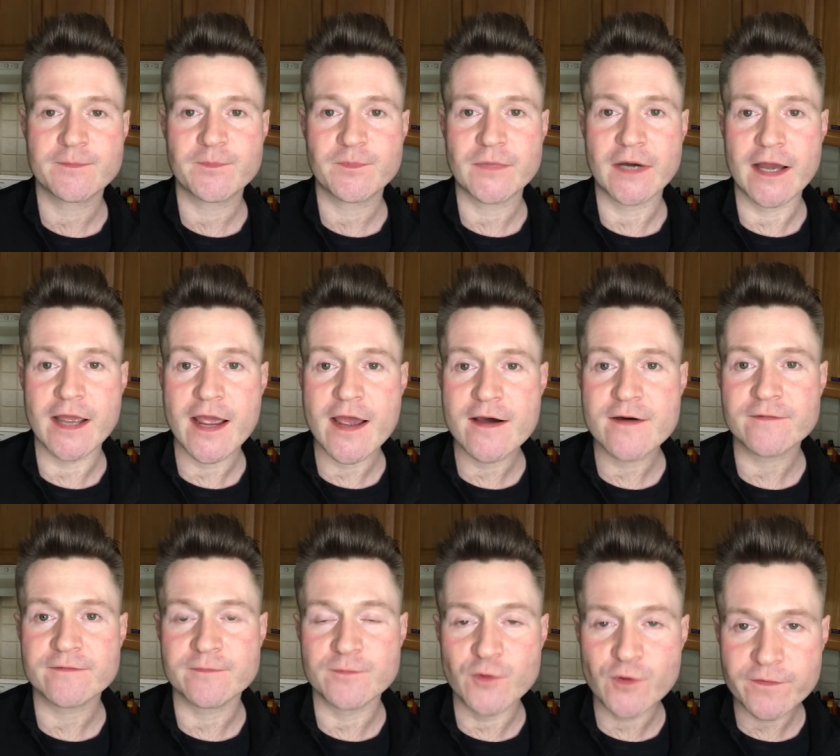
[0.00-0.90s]
I
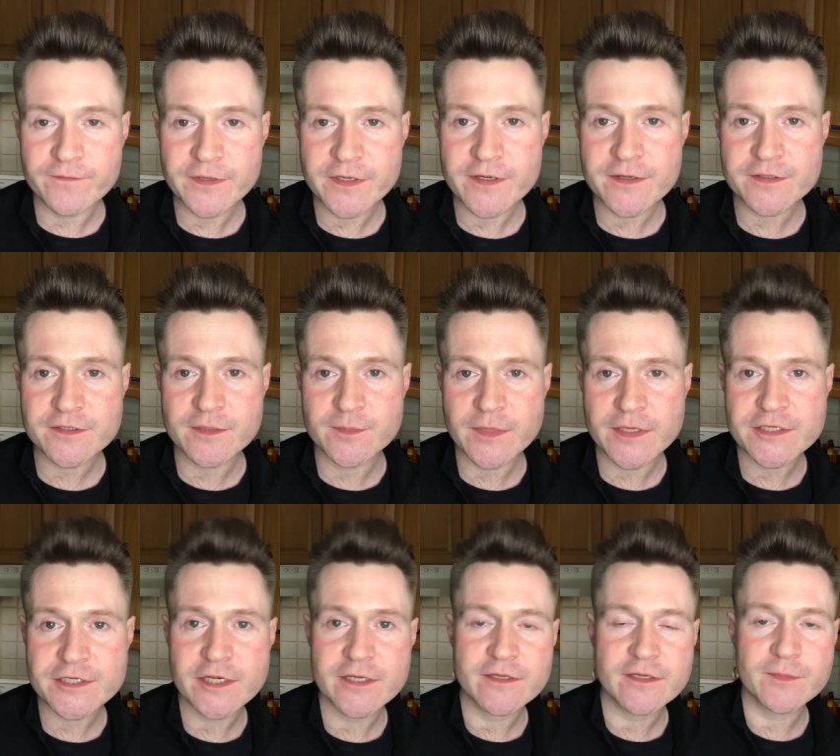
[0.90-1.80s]
have more videos on my
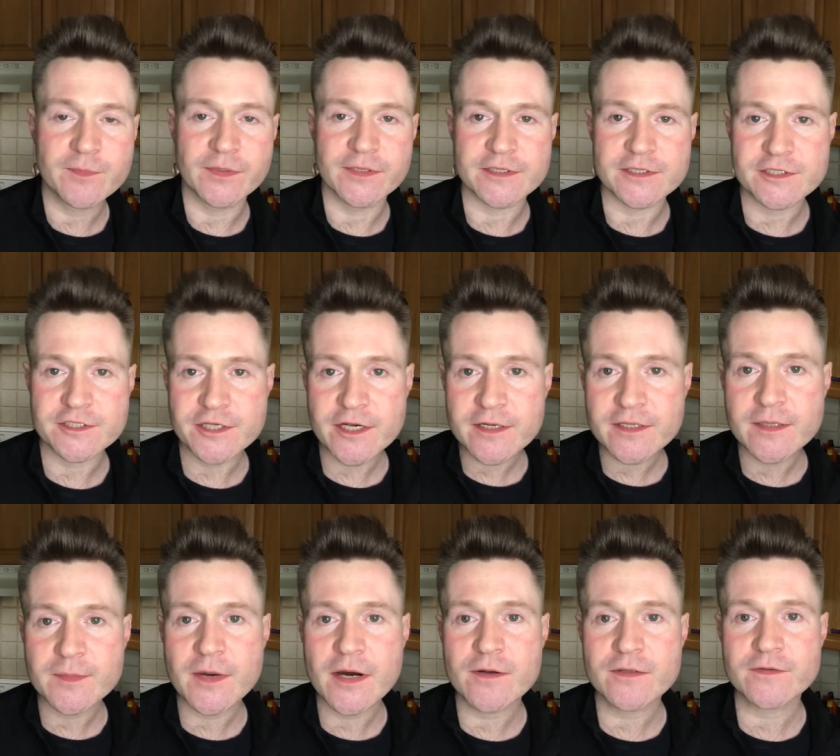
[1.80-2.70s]
channel, please check
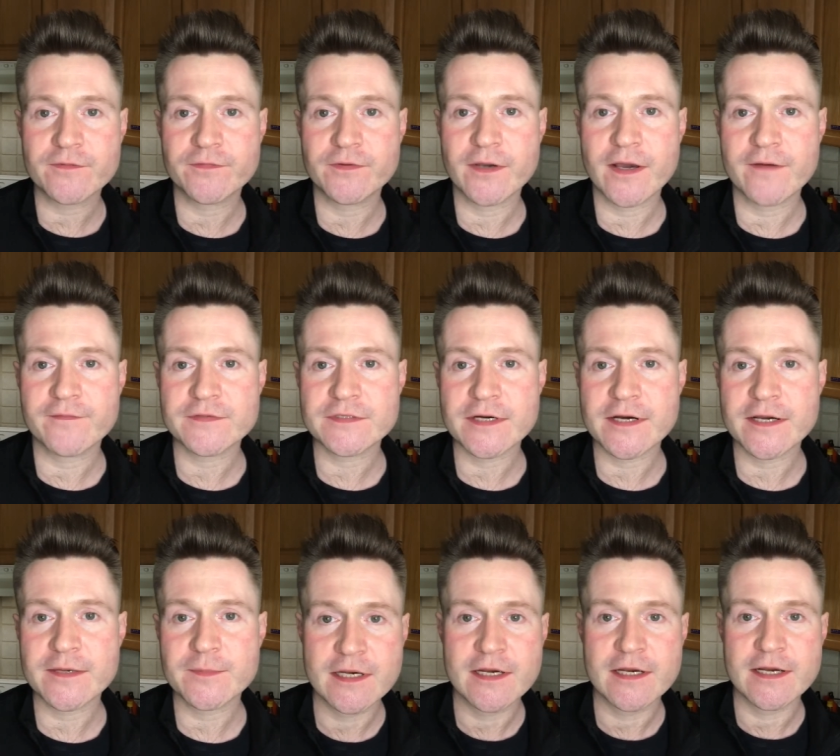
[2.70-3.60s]
them out if you have
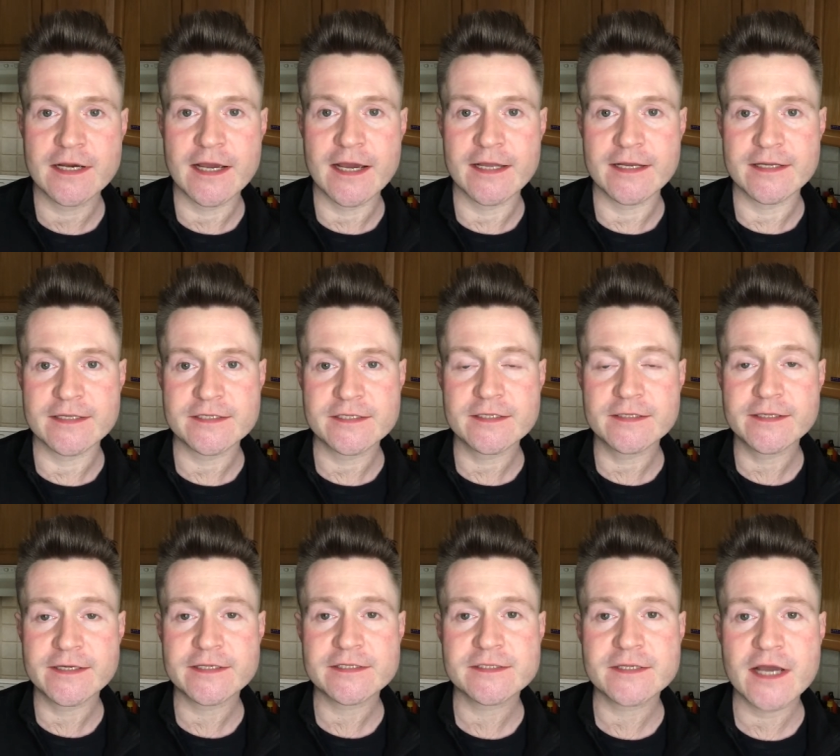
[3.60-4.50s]
time. And until
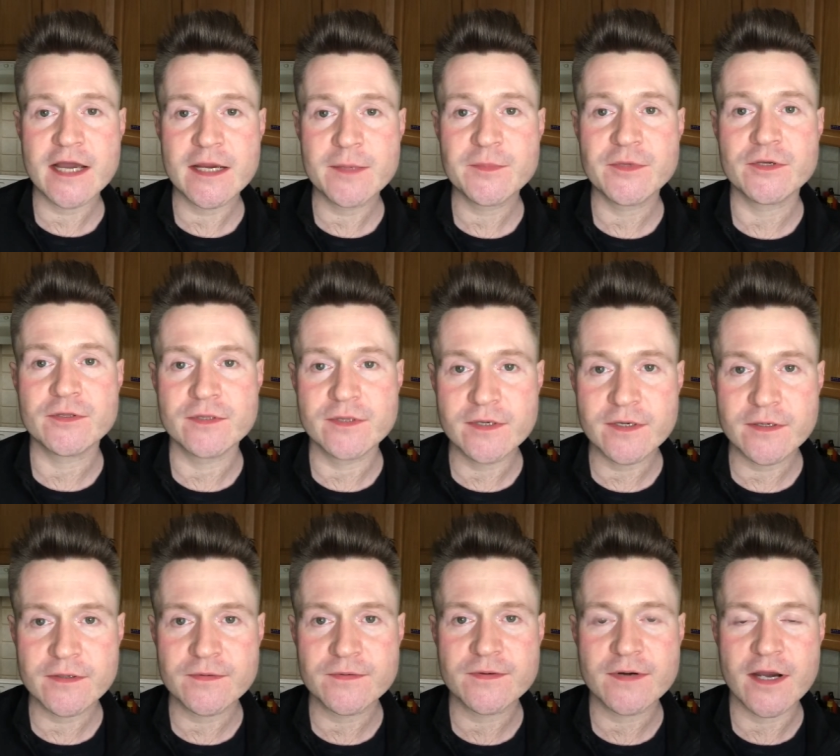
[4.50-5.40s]
next time, you
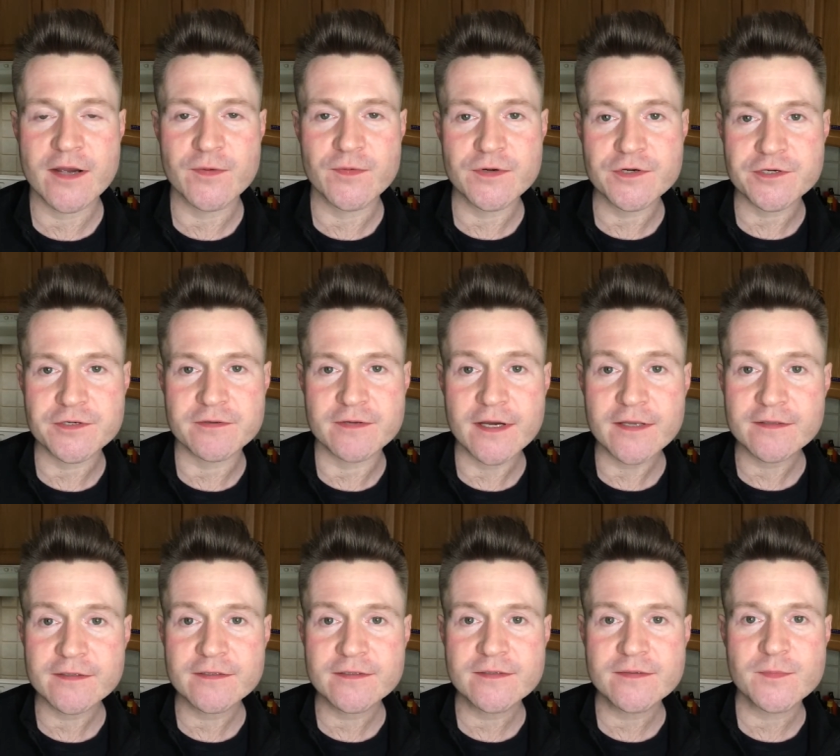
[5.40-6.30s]
know I wish you
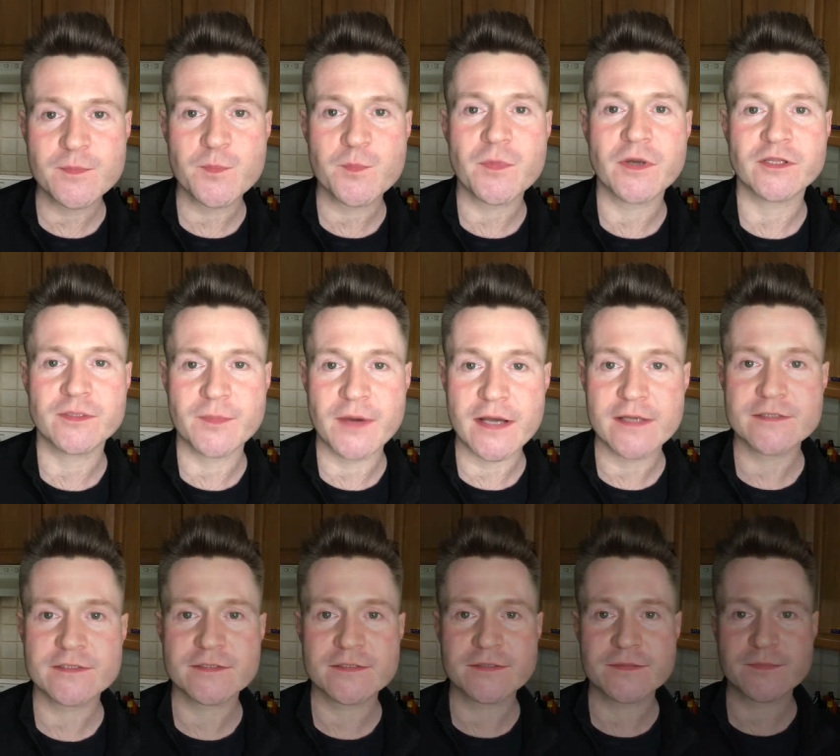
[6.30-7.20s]
nothing but the
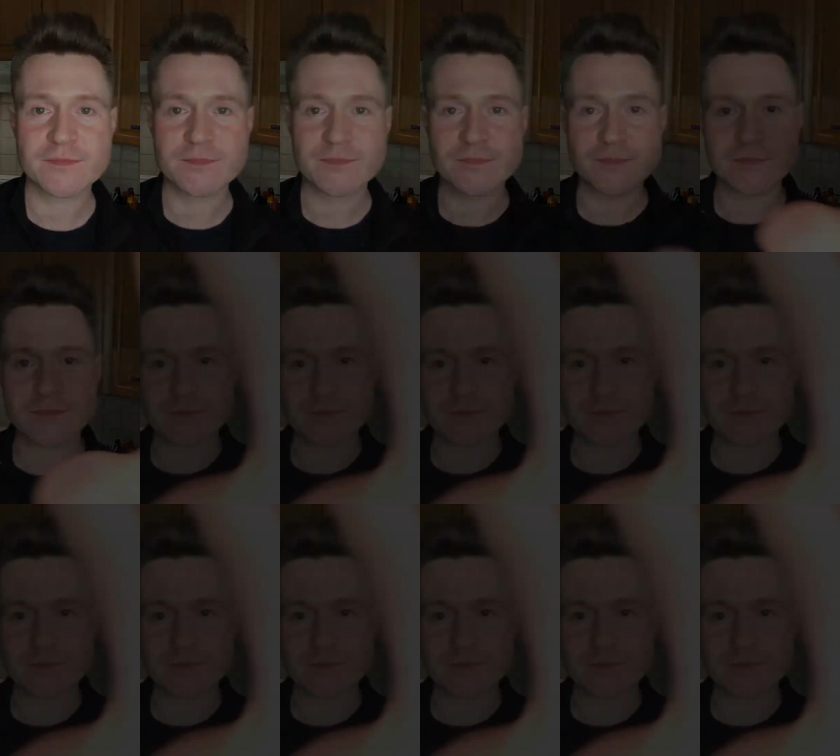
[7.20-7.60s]
best.